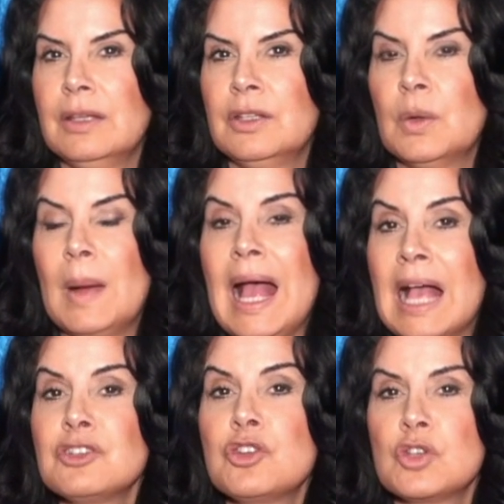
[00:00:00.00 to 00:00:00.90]
you know,
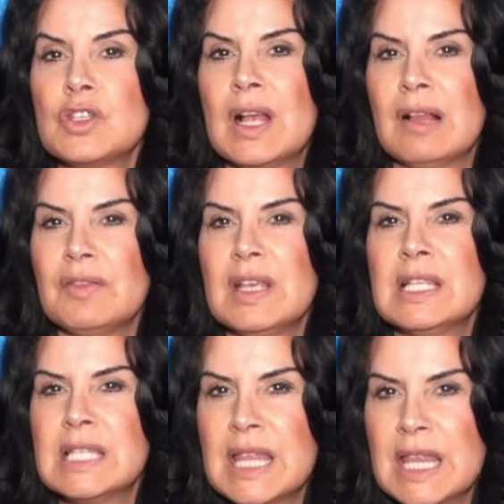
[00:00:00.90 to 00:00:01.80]
ask yourself,
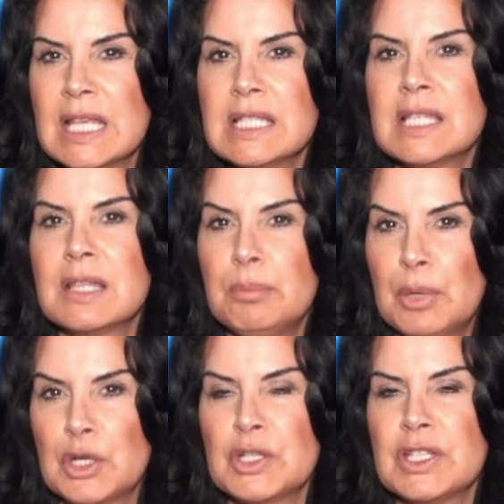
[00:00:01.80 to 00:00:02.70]
is this the
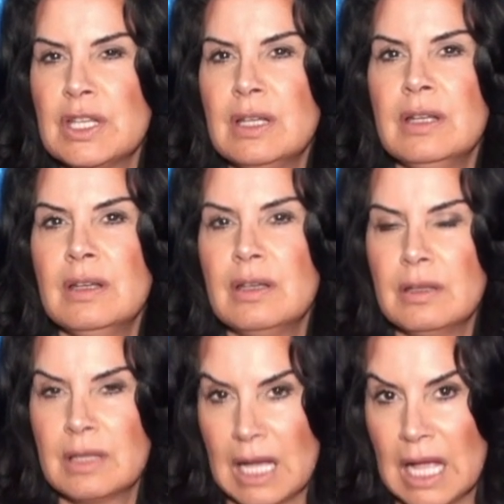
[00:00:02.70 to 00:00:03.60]
person,
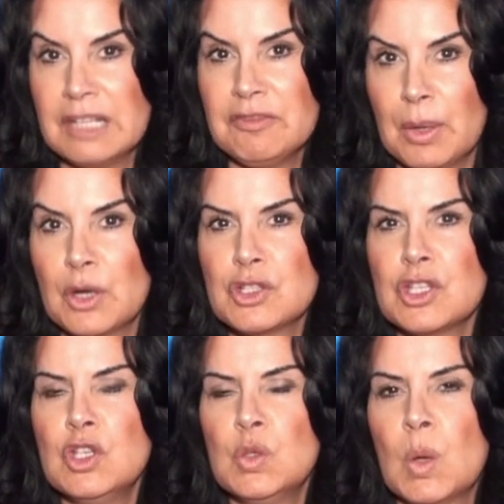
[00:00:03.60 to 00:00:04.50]
the kind of
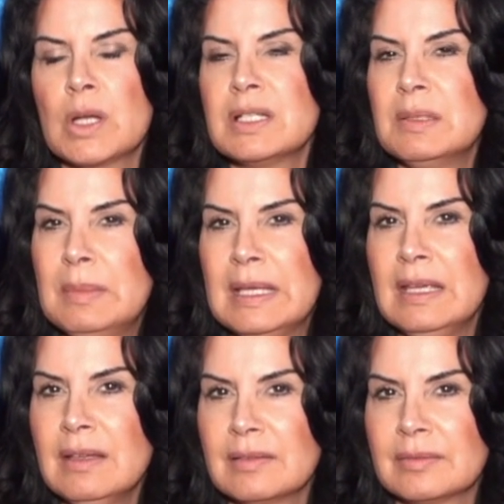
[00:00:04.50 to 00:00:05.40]
person you want to be?